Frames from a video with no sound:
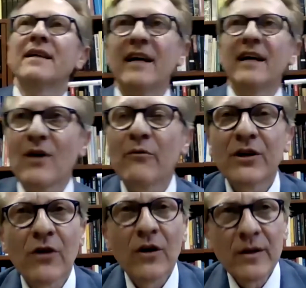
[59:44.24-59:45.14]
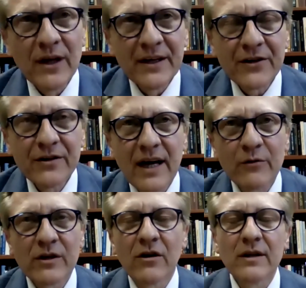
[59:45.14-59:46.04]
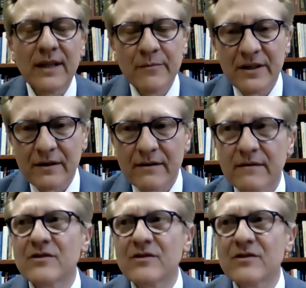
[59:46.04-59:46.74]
yeah. So I wouldn't call it blinkered. I would call it limited.